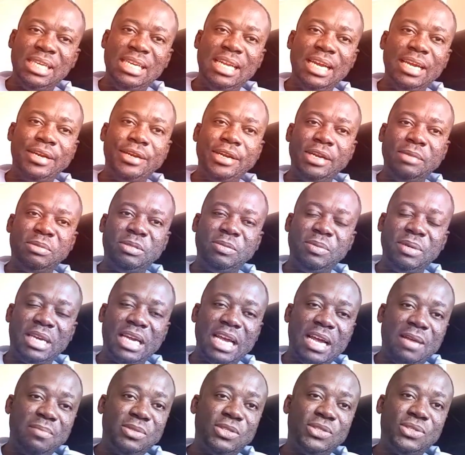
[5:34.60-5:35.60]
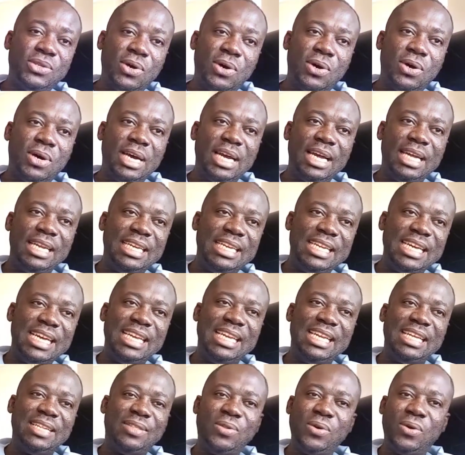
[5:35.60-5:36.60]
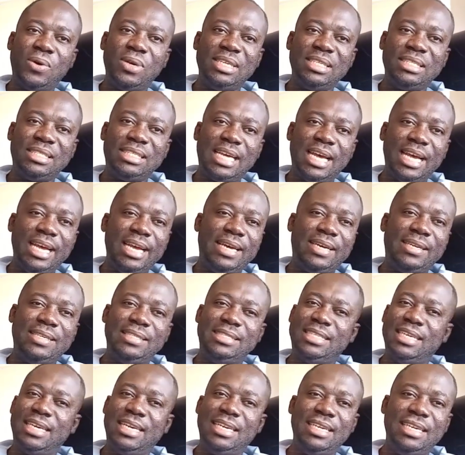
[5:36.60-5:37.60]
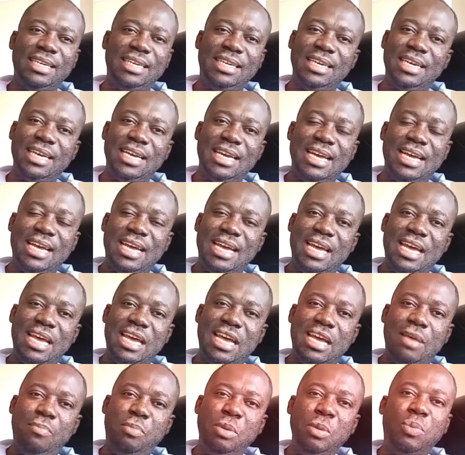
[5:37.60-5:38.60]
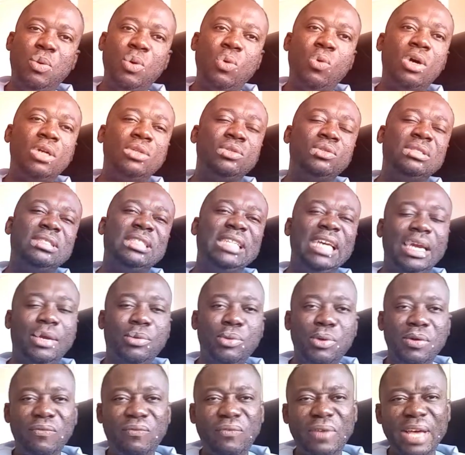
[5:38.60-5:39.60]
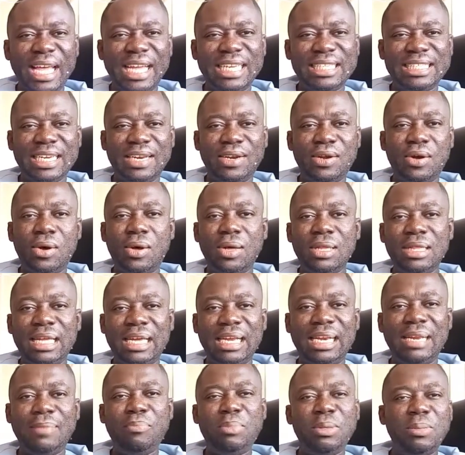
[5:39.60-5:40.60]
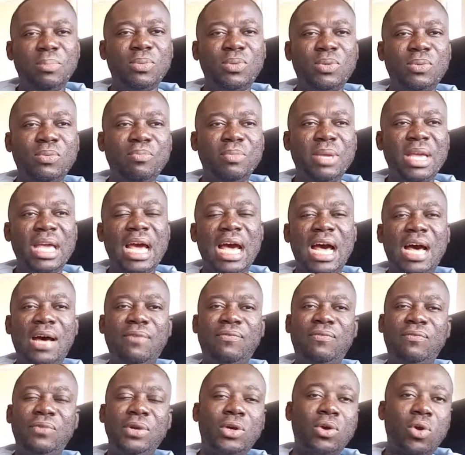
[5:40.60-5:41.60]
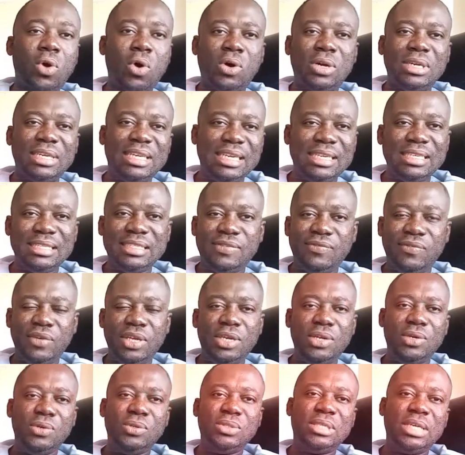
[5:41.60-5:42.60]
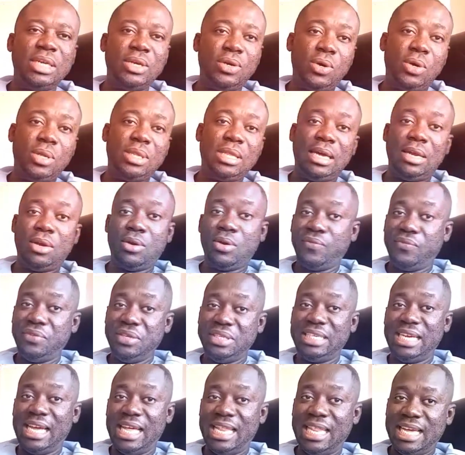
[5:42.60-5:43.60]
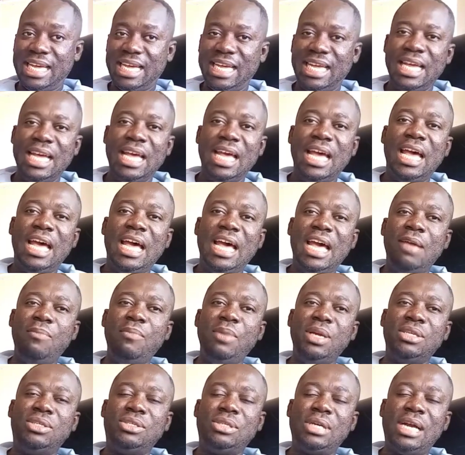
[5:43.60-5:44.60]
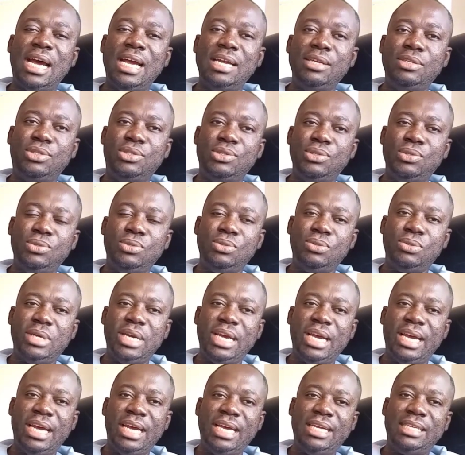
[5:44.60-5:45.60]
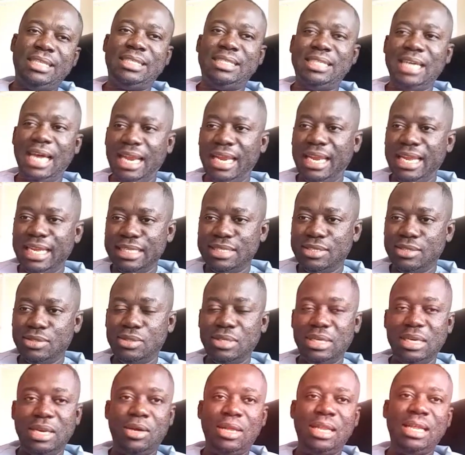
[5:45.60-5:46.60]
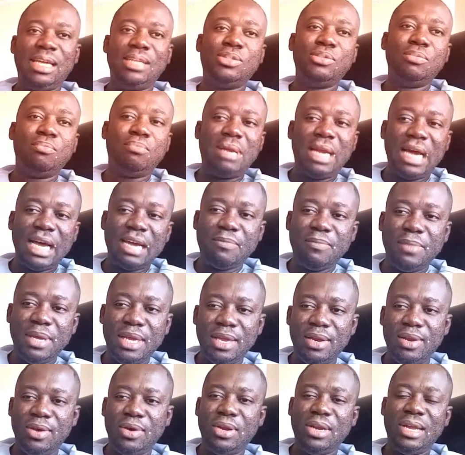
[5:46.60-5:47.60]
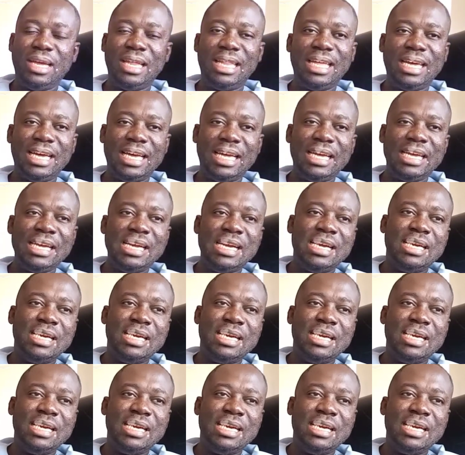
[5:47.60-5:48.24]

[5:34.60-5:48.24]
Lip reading: The grips become sore, and then the thought is, Charlie, people want to take revenge and all that, and people may have recordings, videos and all that of each other, and may try to send it in order to blackmail or another